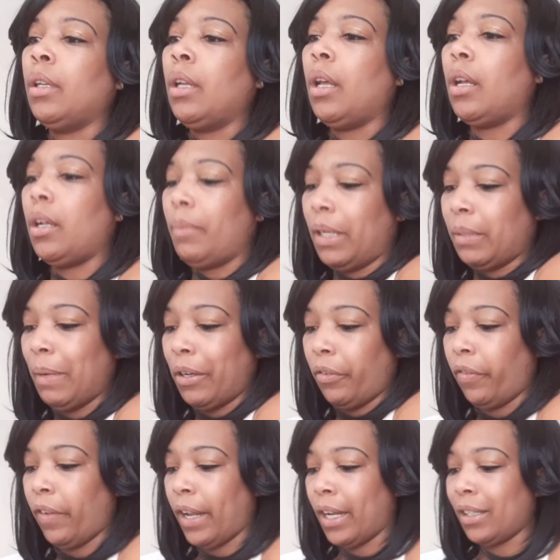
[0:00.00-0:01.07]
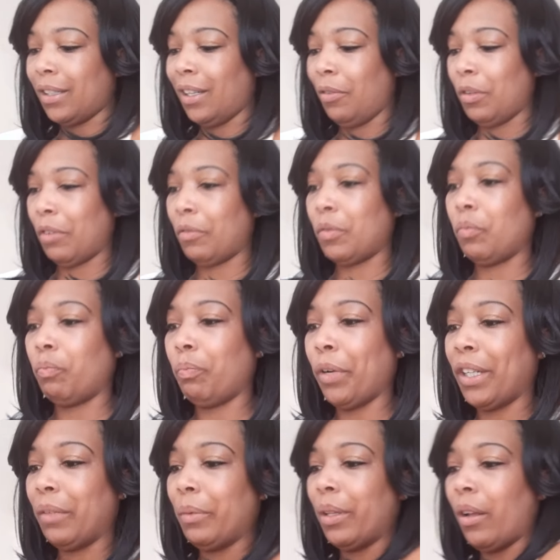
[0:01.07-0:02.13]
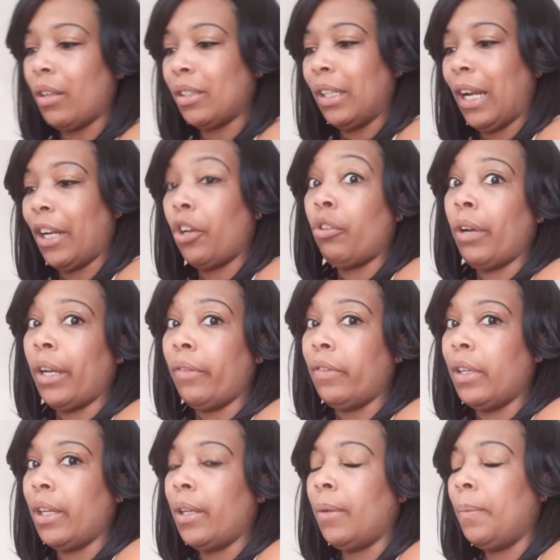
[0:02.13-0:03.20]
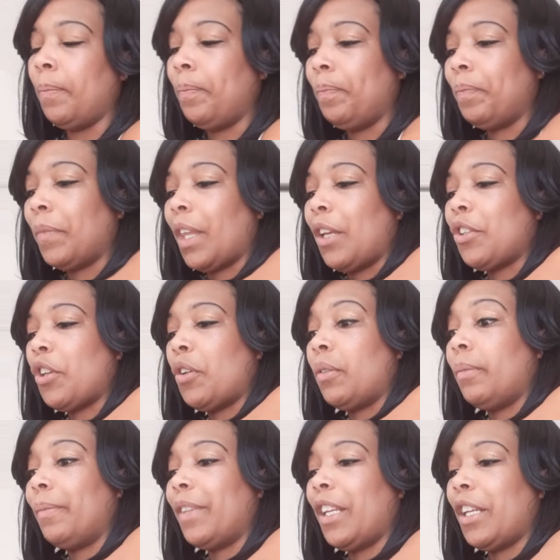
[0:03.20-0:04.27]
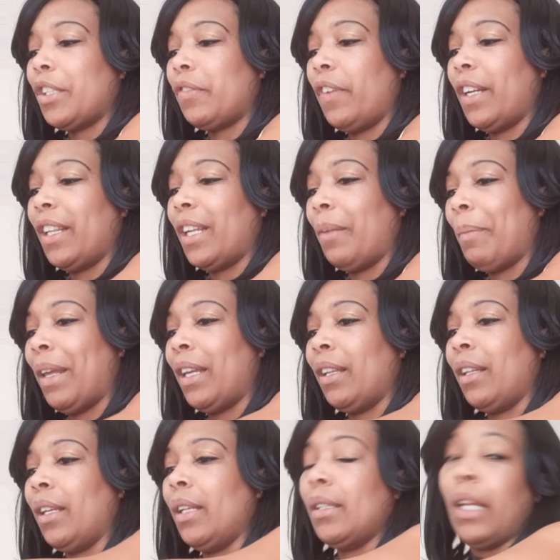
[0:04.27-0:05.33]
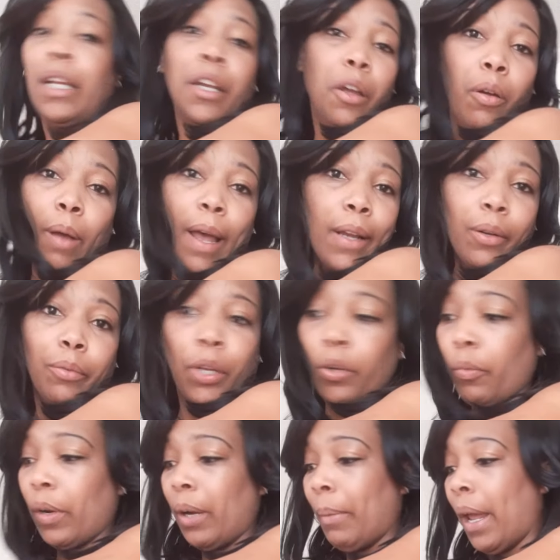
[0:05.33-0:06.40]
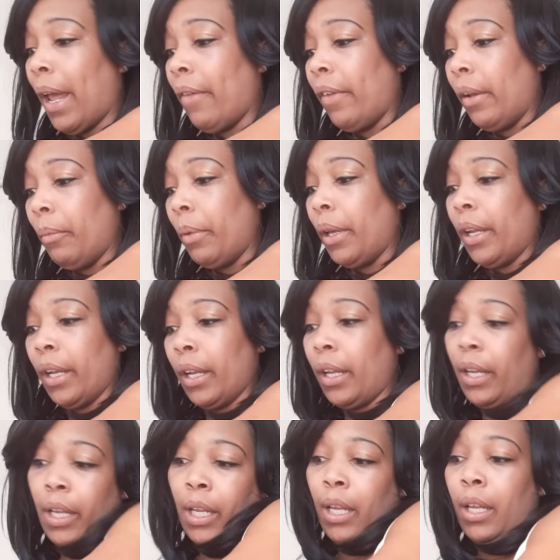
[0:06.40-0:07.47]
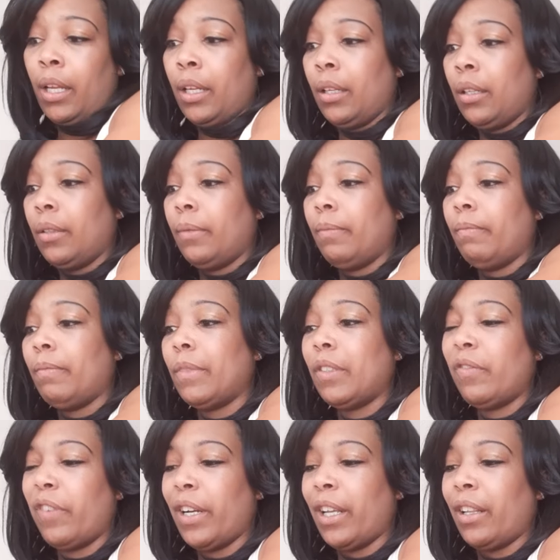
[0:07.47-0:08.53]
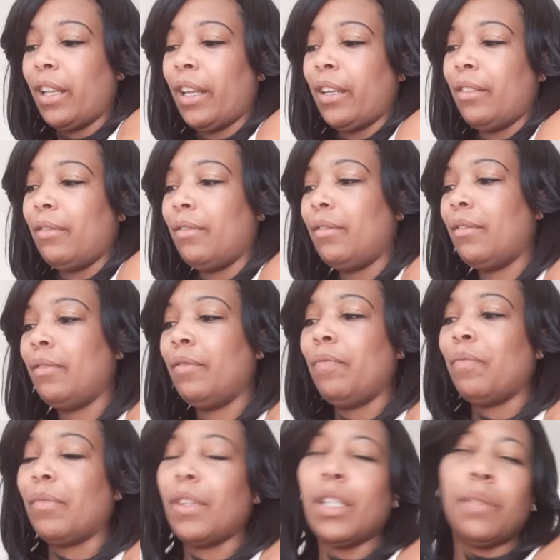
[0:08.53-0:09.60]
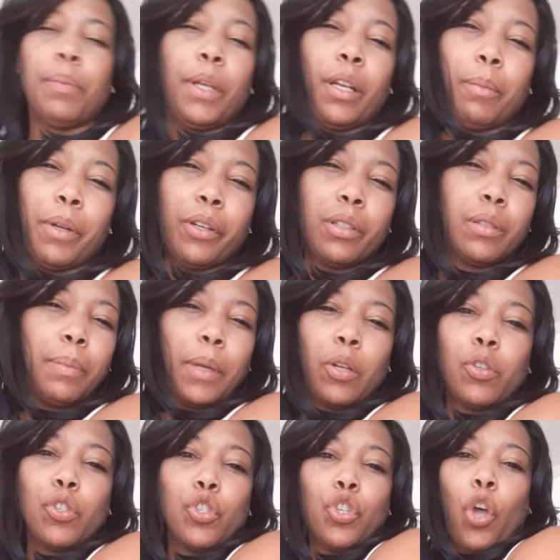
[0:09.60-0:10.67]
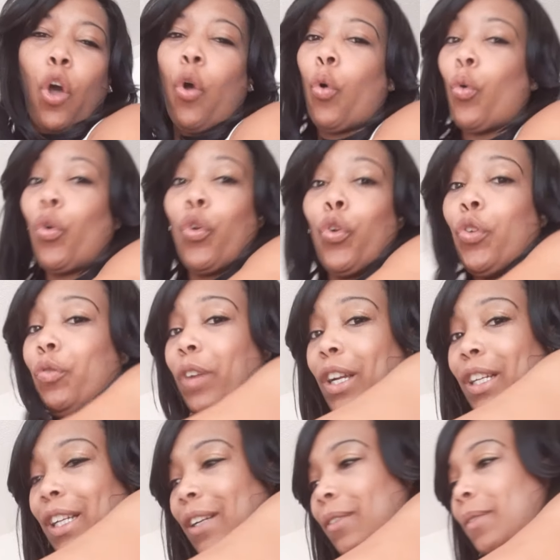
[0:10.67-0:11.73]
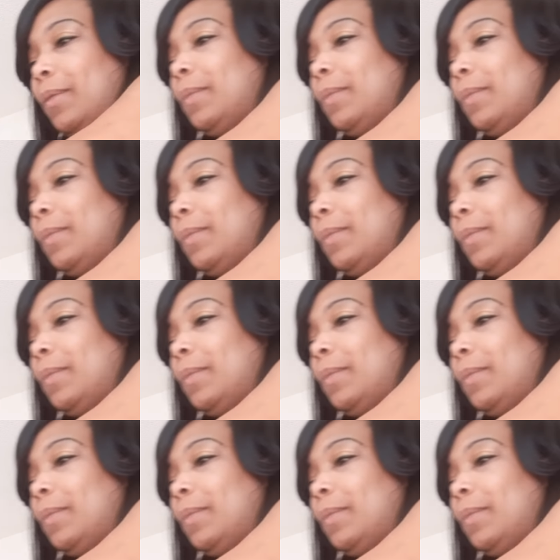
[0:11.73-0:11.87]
As a matter of fact, when I was pregnant with Austin, I craved it. So I think it's funny that I'm making these. And no, I don't know what I'm having, but it's funny that this peanut butter smells so good right now.